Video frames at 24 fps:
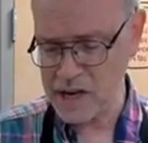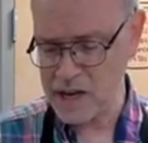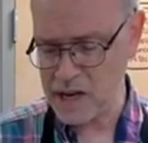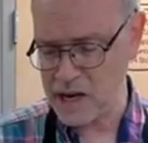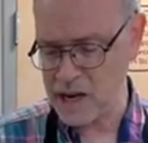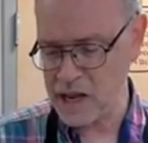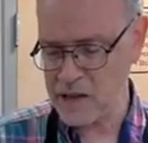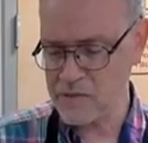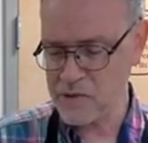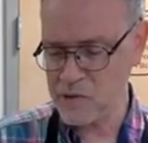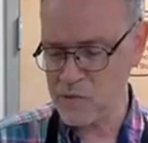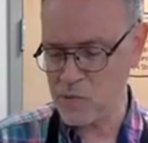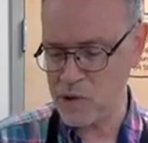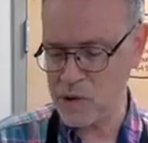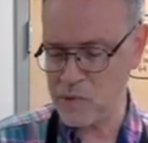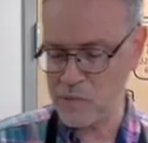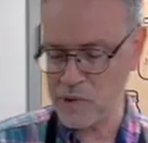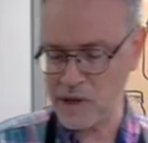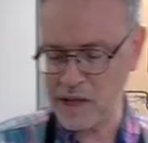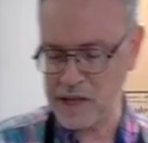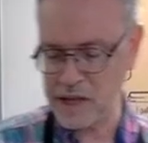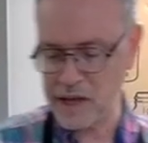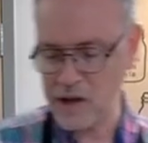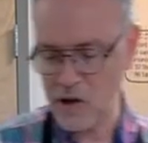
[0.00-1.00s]
And even when
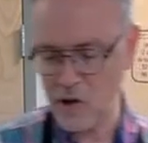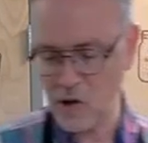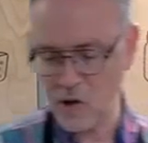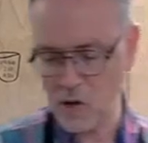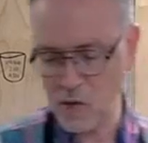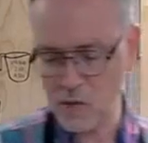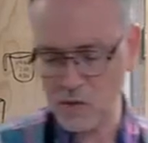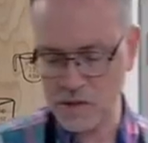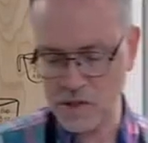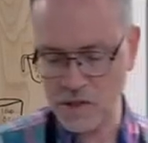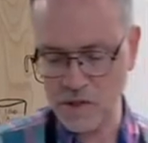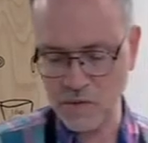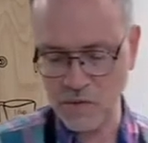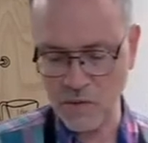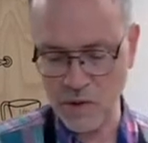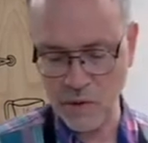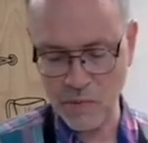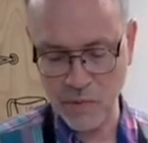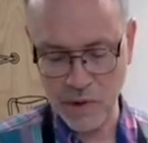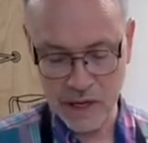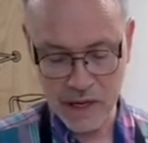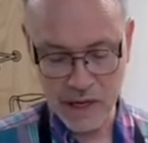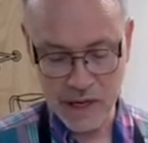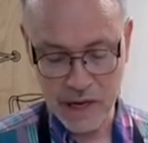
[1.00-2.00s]
we go to where
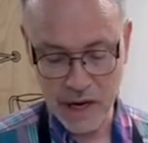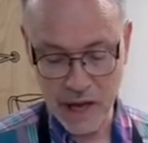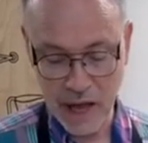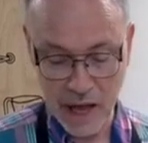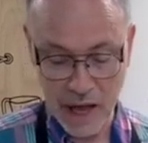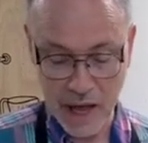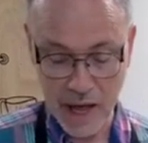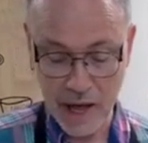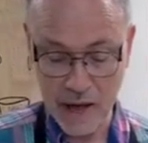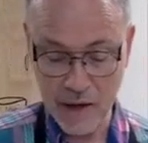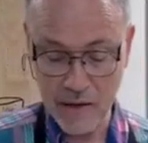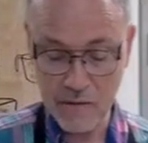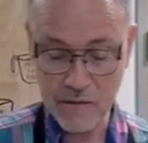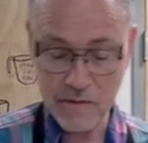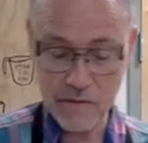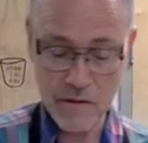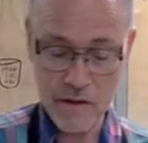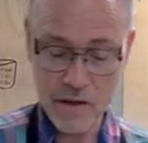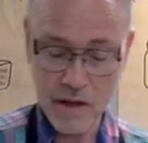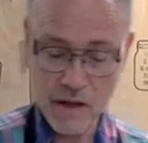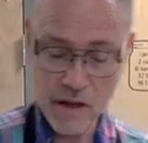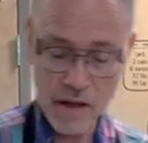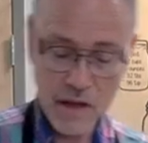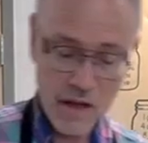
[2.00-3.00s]
we can have
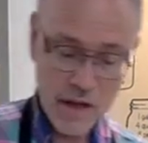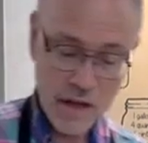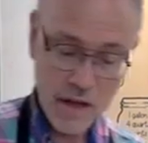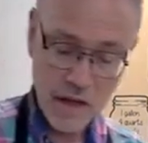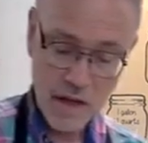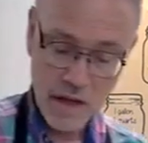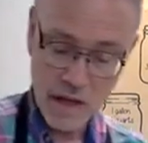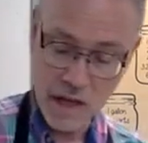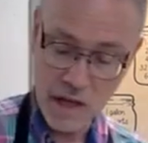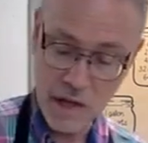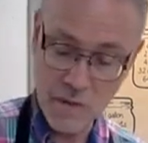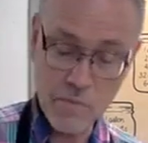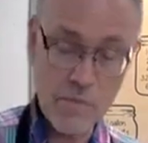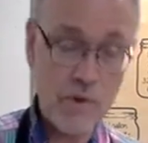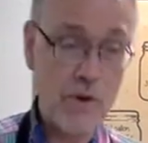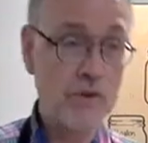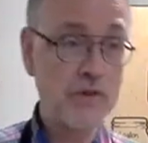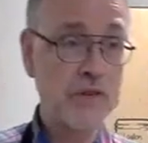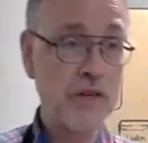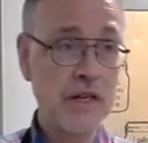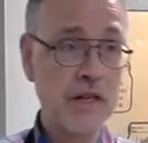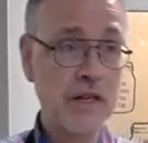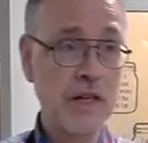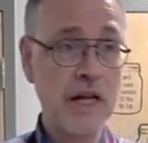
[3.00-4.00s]

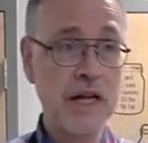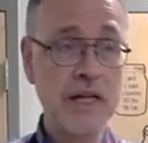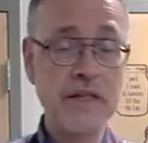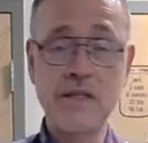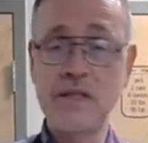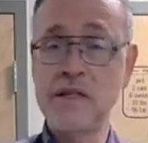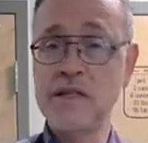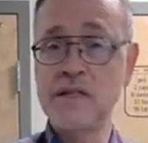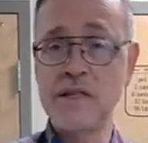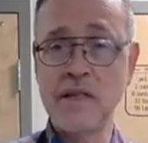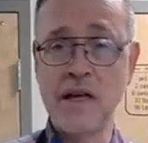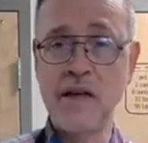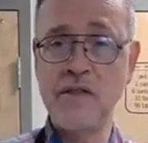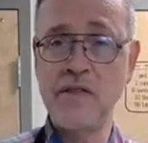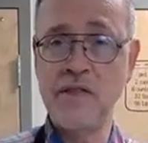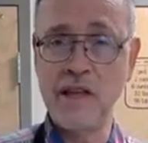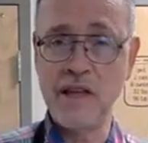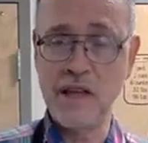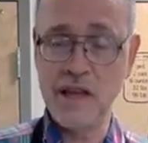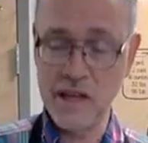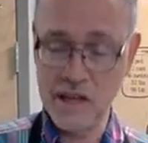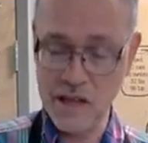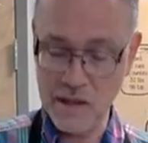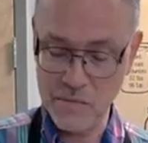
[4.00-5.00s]
in-person classes, I
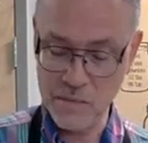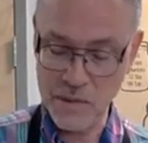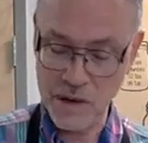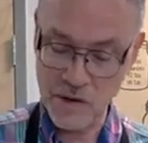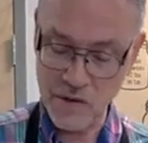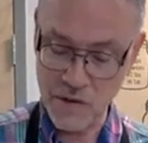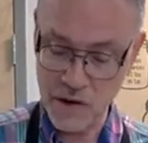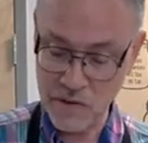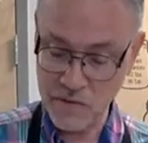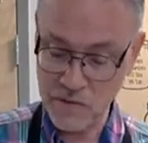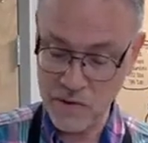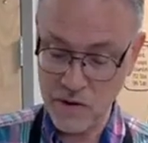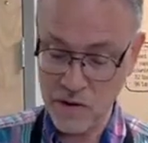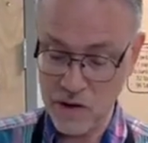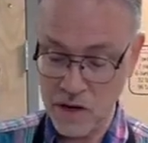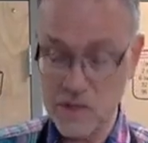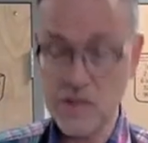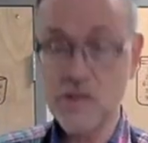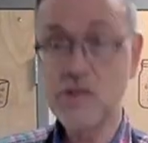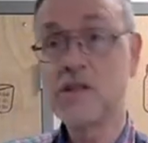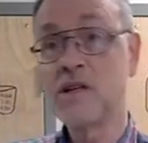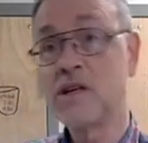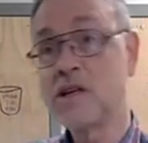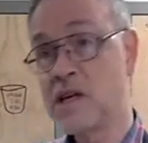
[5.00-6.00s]
think it'd be great for
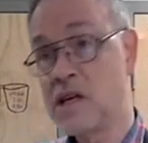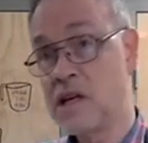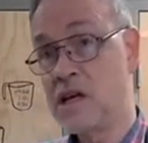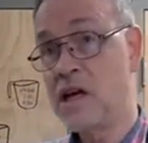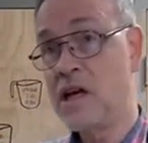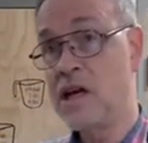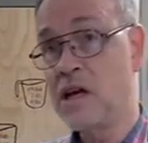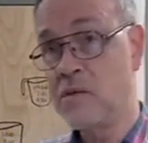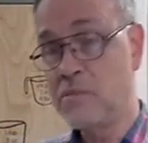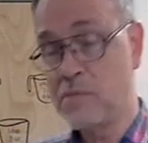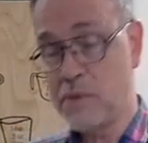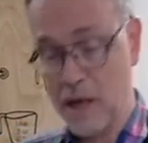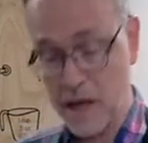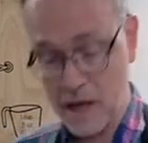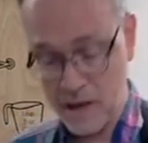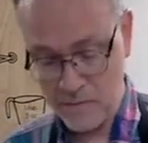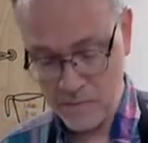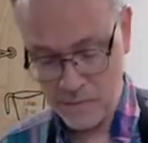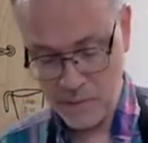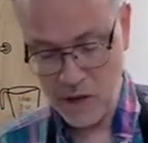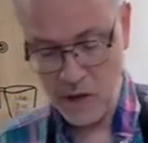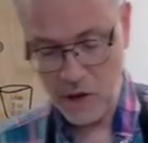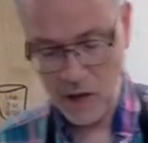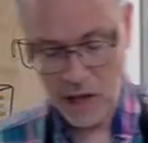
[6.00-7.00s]
us to
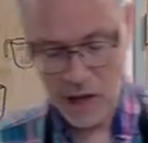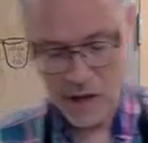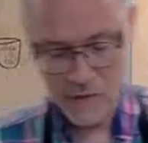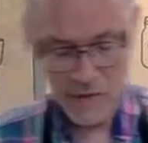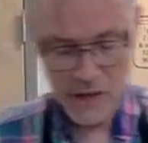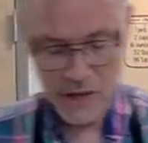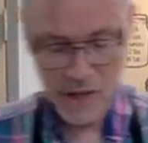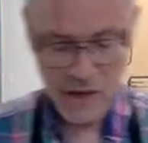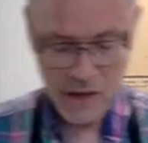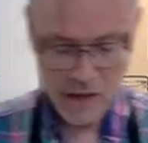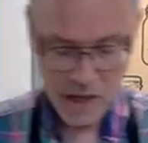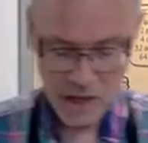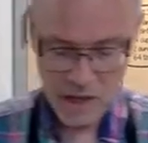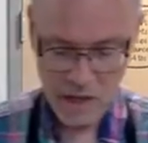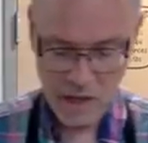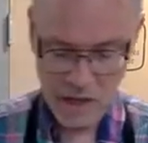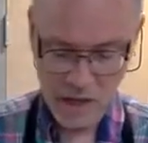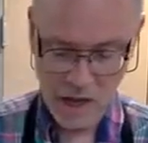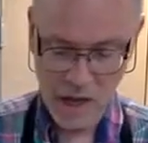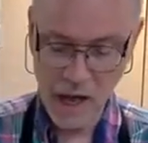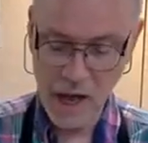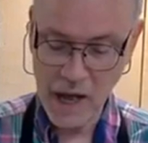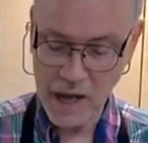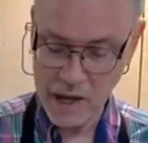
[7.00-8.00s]
have it
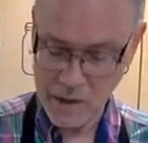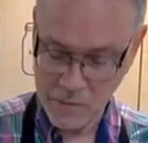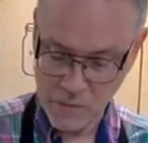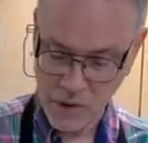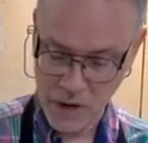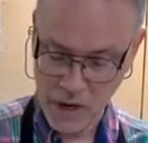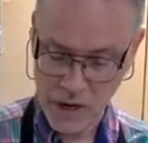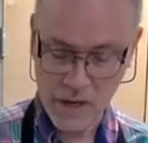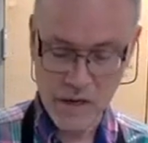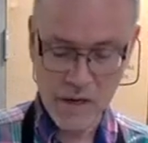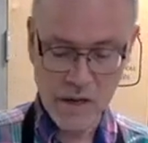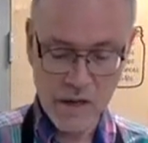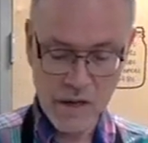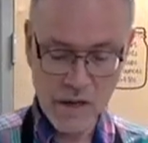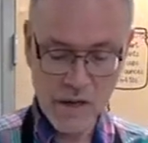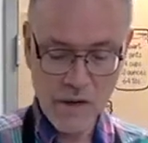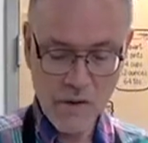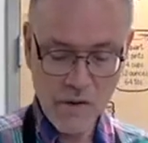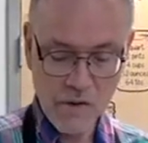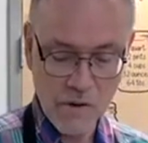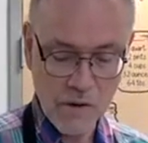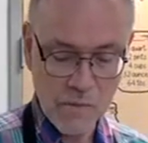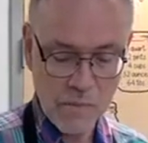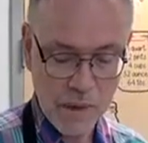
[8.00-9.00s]
a hybrid
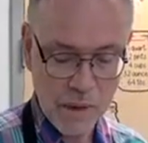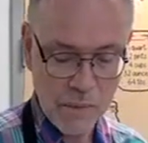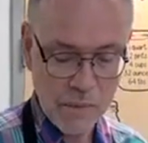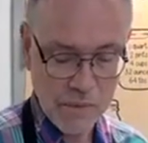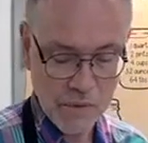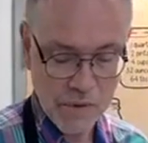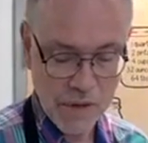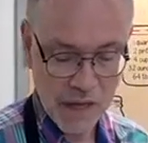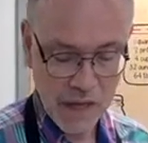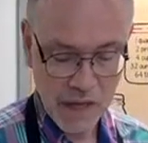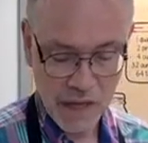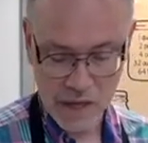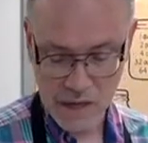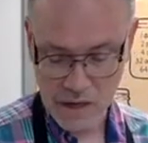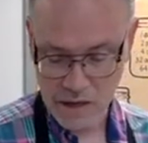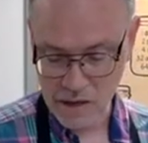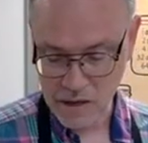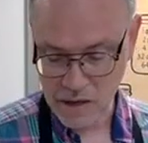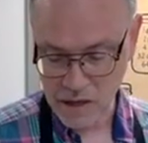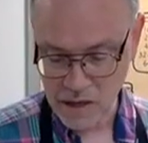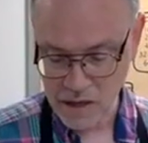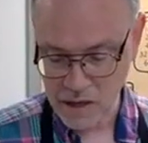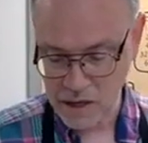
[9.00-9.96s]
where people can,